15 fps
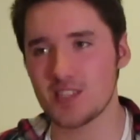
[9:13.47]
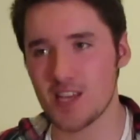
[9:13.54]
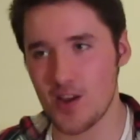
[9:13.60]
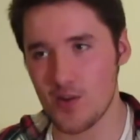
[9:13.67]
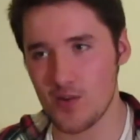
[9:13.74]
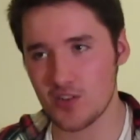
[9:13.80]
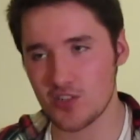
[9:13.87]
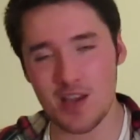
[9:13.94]

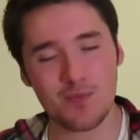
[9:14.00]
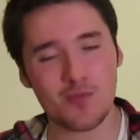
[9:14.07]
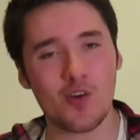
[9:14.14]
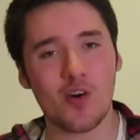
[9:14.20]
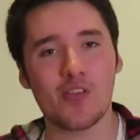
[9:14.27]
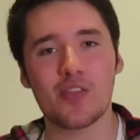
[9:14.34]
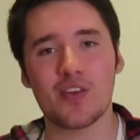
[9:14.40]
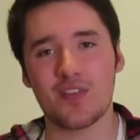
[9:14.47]
So, Jim
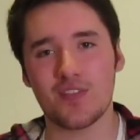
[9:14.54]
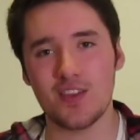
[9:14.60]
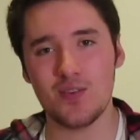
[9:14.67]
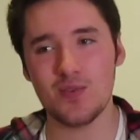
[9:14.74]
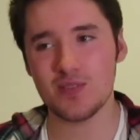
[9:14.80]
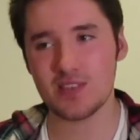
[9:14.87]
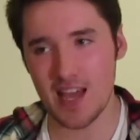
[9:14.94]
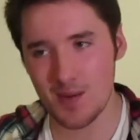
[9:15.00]
Groth, if
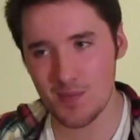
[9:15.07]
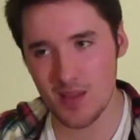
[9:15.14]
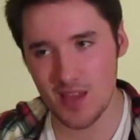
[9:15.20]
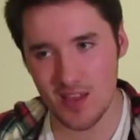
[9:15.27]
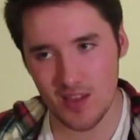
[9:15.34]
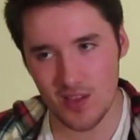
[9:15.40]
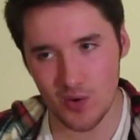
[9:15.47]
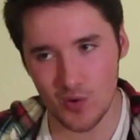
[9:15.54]
you send me
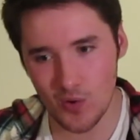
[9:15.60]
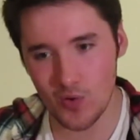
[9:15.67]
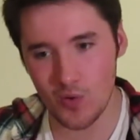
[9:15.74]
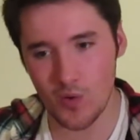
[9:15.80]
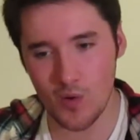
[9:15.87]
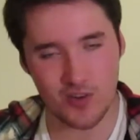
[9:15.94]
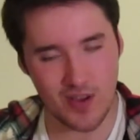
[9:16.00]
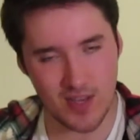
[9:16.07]

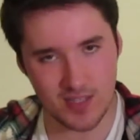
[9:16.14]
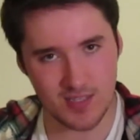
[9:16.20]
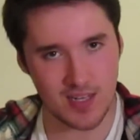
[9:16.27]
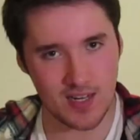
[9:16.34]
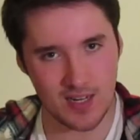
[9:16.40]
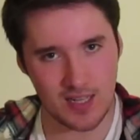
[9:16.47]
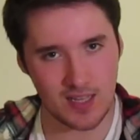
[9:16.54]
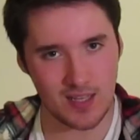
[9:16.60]
your address
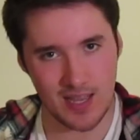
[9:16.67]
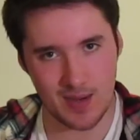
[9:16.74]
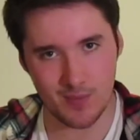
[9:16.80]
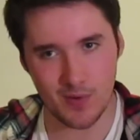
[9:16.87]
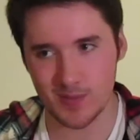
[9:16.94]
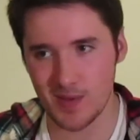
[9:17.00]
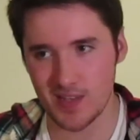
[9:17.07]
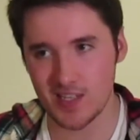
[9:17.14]
in a little
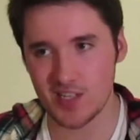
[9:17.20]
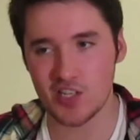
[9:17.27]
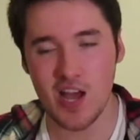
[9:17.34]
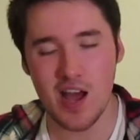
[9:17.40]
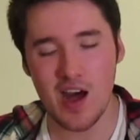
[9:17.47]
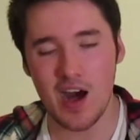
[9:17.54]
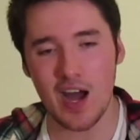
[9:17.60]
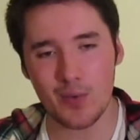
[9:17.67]
inbox message,
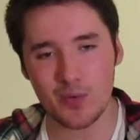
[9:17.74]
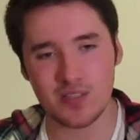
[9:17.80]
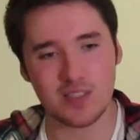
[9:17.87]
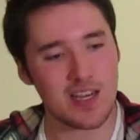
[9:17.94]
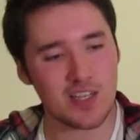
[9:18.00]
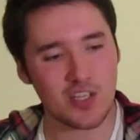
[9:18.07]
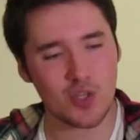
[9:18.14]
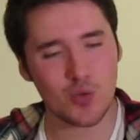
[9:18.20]
I will
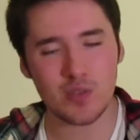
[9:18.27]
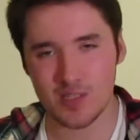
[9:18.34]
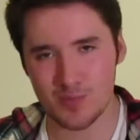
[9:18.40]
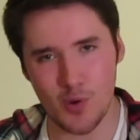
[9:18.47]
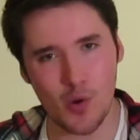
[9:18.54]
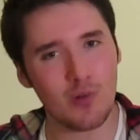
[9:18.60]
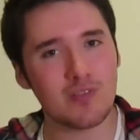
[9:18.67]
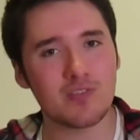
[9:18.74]
send you a
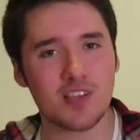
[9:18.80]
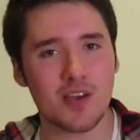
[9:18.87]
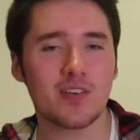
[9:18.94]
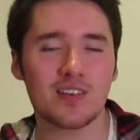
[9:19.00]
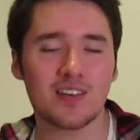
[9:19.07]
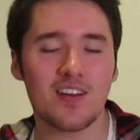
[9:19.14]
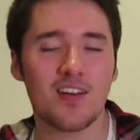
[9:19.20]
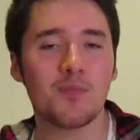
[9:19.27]
small
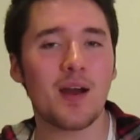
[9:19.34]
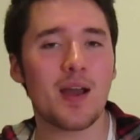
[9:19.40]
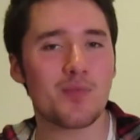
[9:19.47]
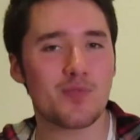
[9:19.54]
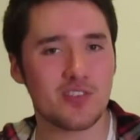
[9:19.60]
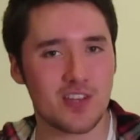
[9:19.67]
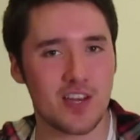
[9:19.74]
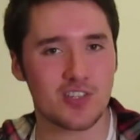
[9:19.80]
token of my
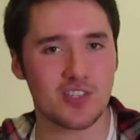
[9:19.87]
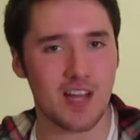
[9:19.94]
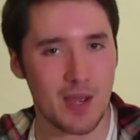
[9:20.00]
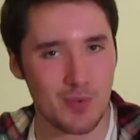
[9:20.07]
appreciation.